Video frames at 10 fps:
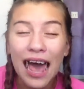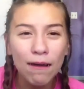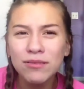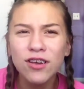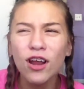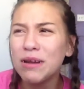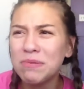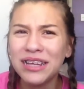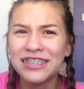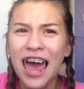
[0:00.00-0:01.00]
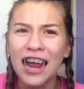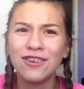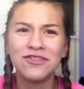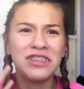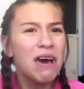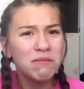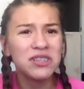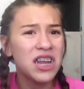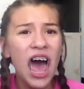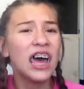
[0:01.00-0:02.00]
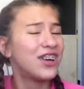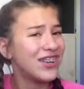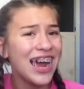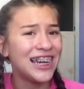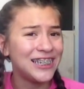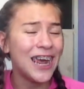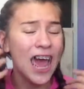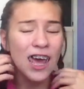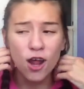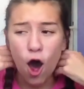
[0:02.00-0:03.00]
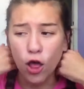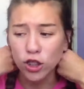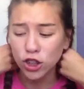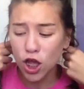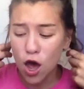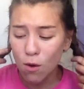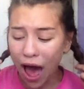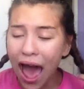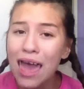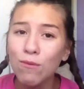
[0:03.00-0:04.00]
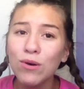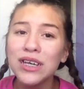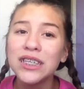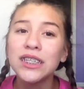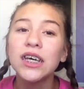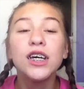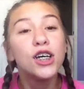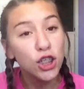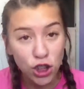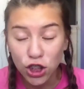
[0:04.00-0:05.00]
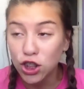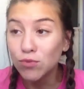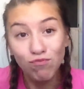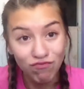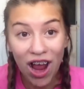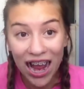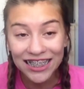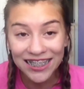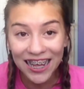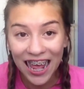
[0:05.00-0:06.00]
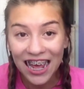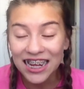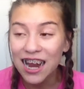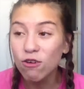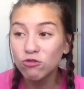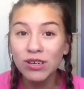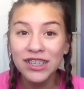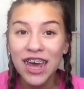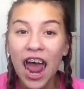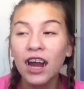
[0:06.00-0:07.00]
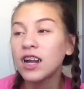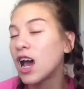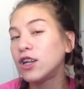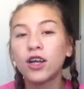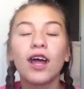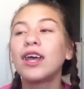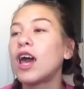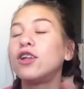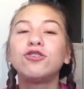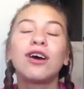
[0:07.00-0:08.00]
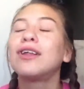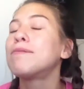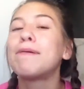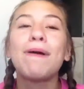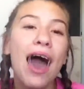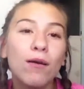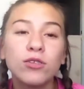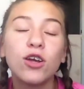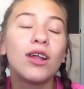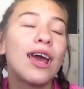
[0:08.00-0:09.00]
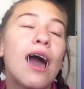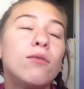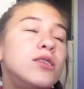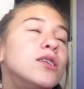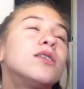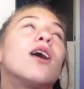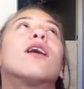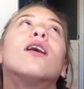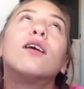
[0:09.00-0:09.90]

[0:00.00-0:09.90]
I was already really tired, so that was not a good idea at all. So I was practicing it, and I was really tired, undercutting, my back was hurting. I was just like,